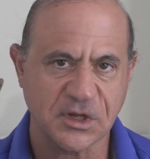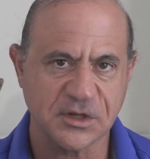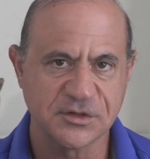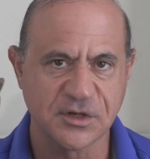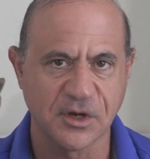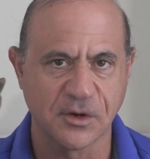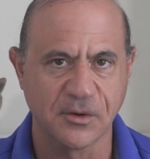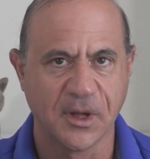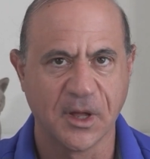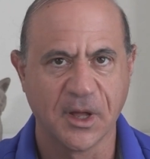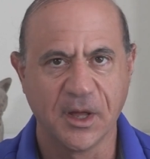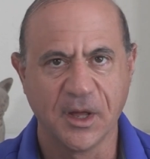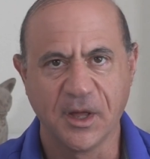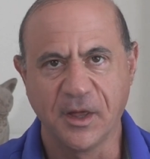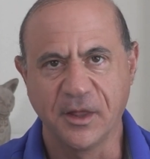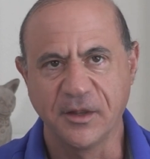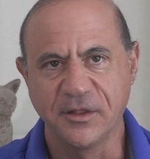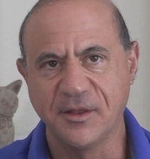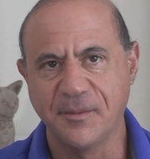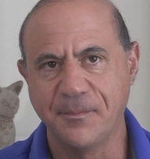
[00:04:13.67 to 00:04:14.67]
So
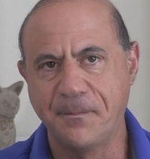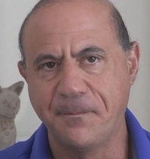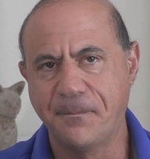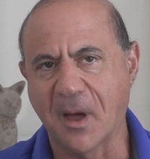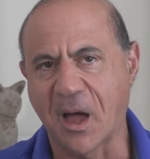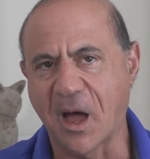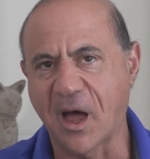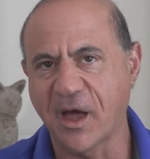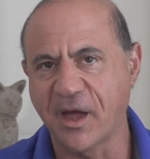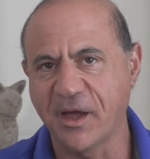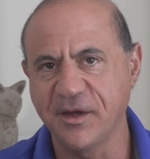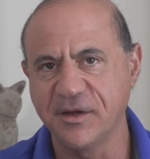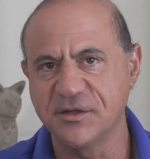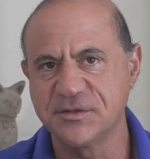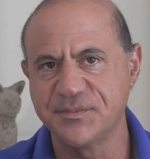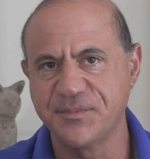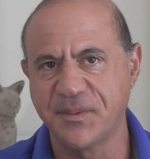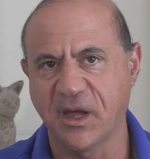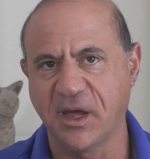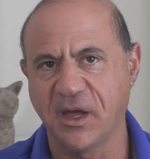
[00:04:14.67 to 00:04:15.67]
the
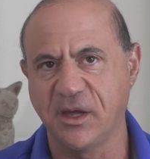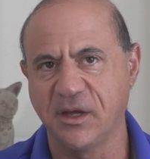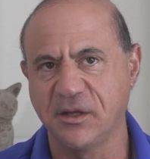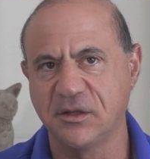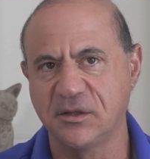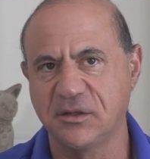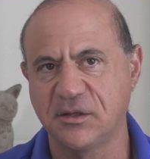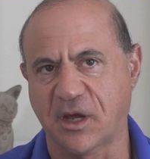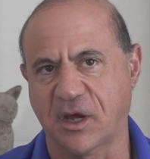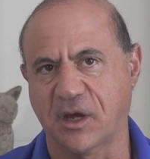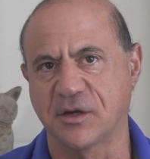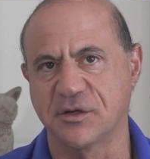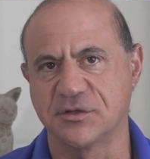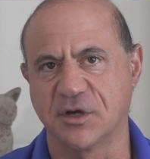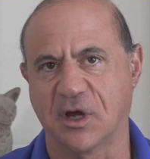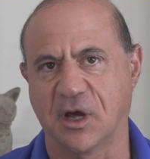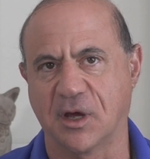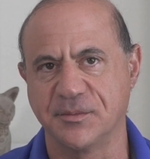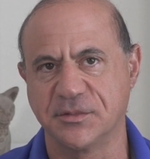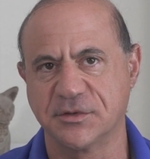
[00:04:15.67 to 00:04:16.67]
highest paying tech
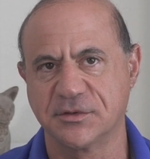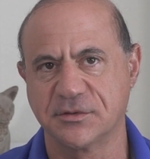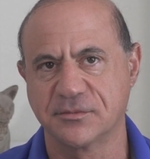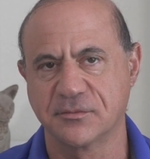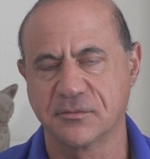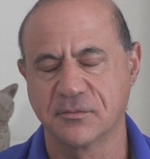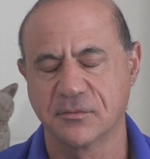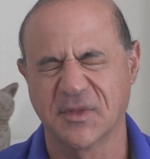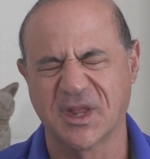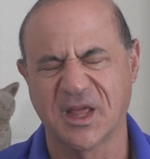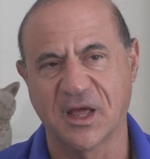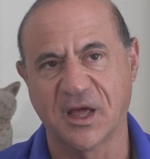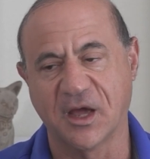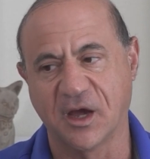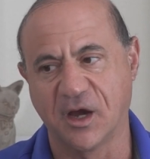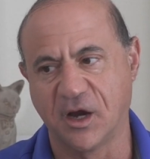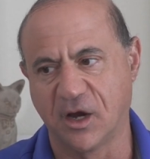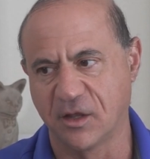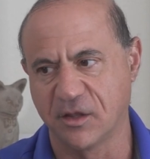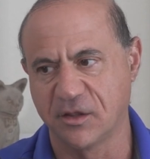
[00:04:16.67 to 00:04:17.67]
jobs
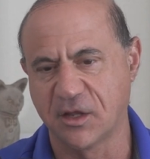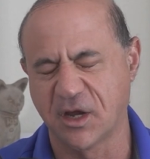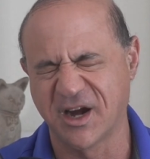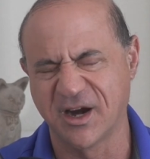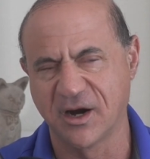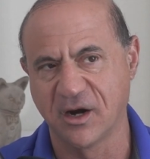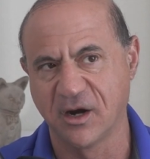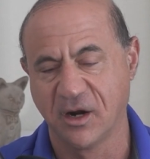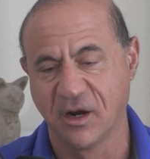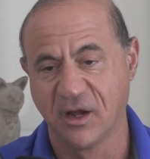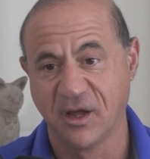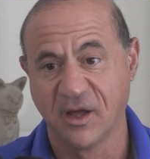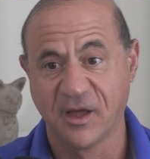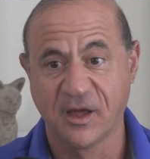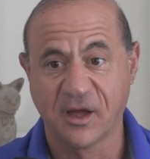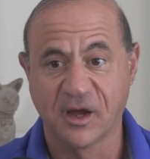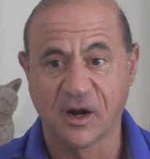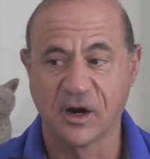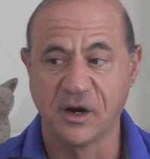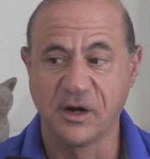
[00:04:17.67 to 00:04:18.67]
out there
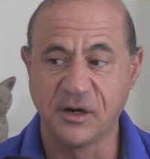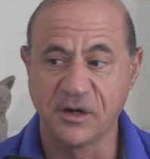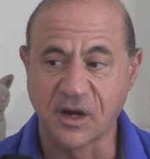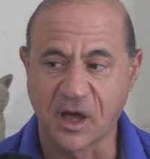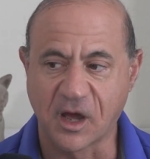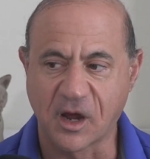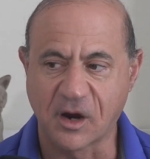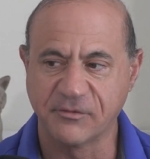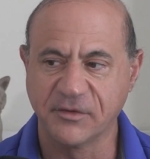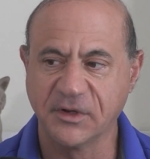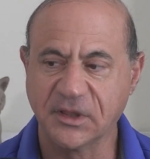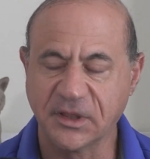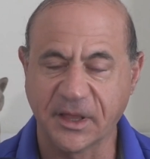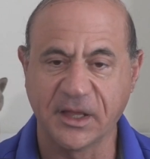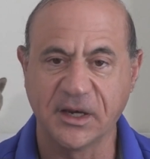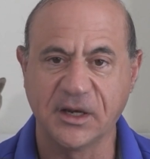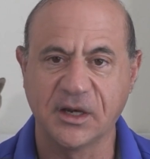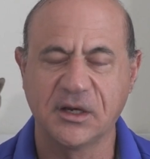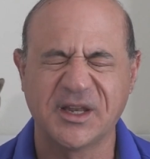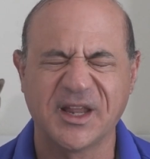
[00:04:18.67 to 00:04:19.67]
are not
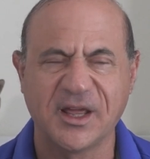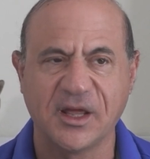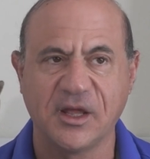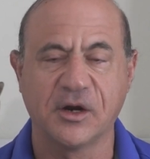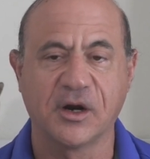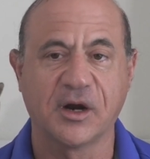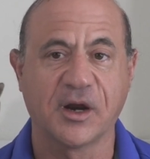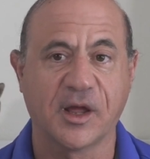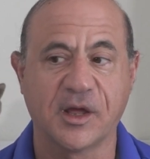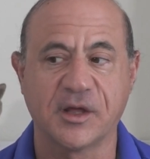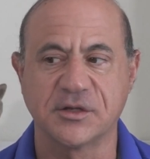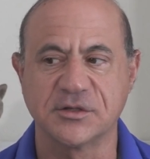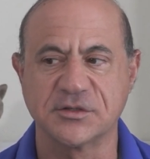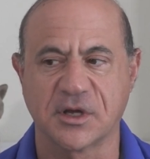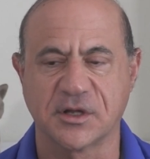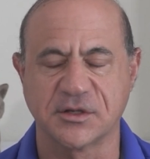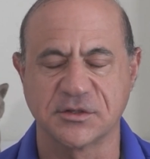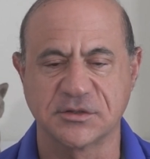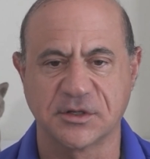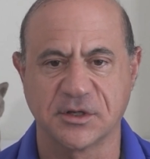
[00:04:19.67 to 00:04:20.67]
related to your hands
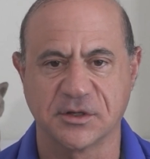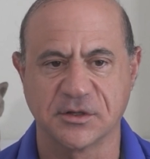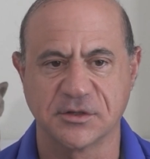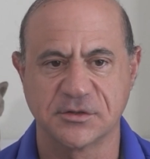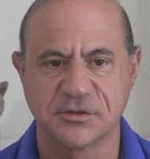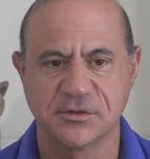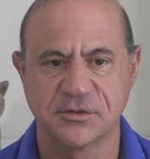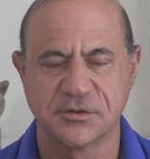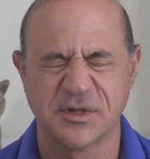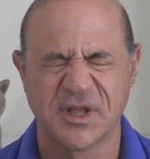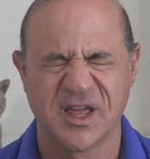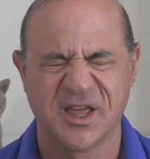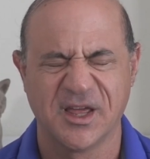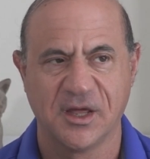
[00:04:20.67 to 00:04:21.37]
on skills.